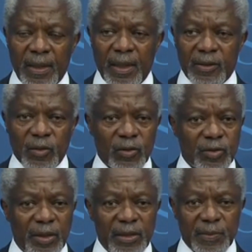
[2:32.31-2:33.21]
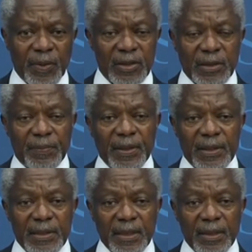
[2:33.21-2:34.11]
There's also a
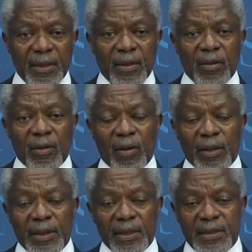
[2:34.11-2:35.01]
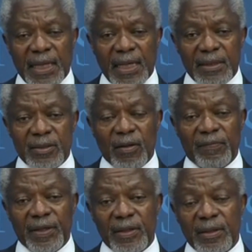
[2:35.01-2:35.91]
responsibility on the size of